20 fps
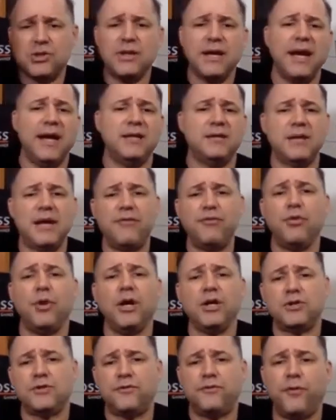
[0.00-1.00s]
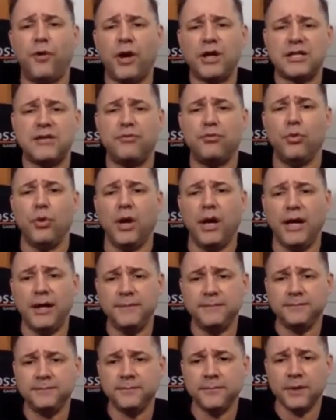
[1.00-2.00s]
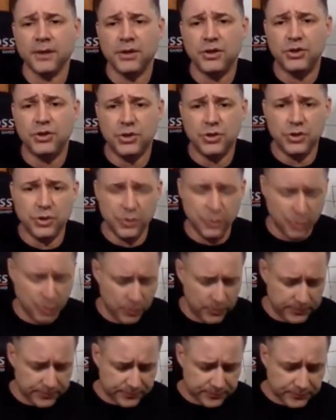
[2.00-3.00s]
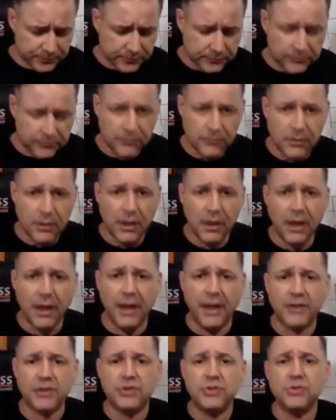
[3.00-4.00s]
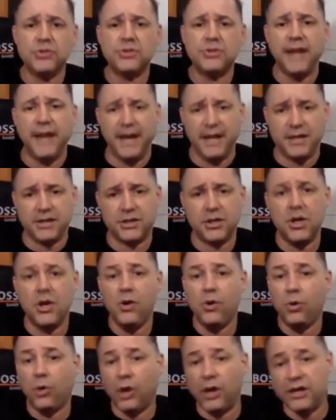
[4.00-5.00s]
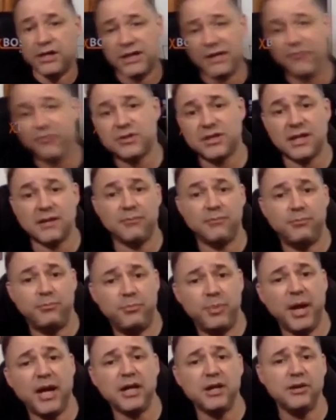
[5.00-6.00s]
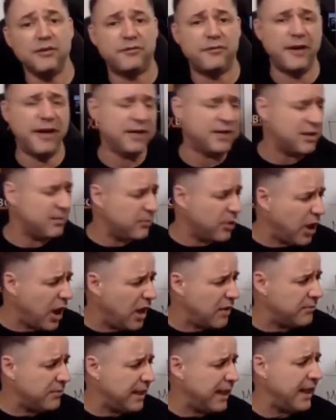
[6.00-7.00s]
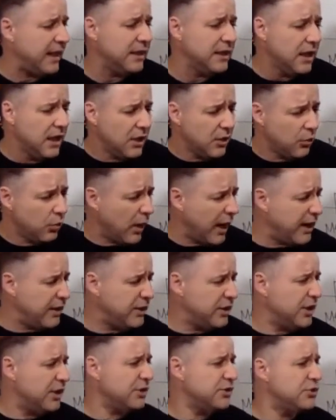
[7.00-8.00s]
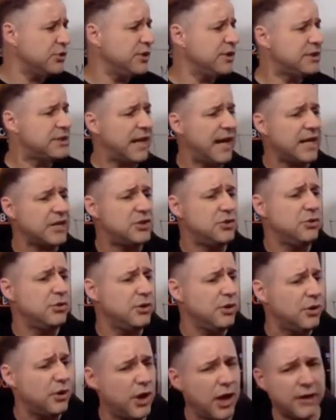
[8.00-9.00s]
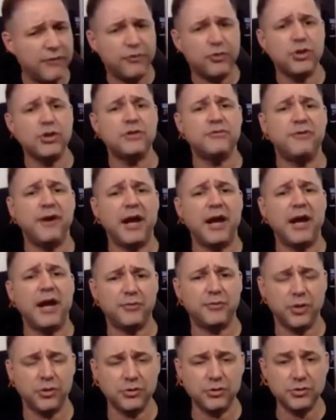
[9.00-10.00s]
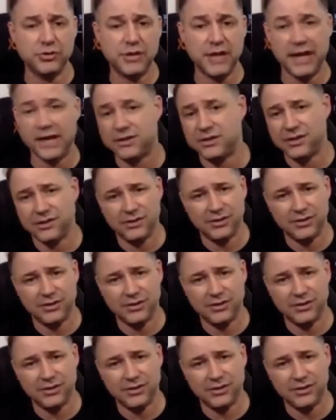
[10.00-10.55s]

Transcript: everyone, to force everyone to do tests, or instead of bugging your friend, come on, man, why you're not doing tests? You're not a good developer if you don't do tests. No,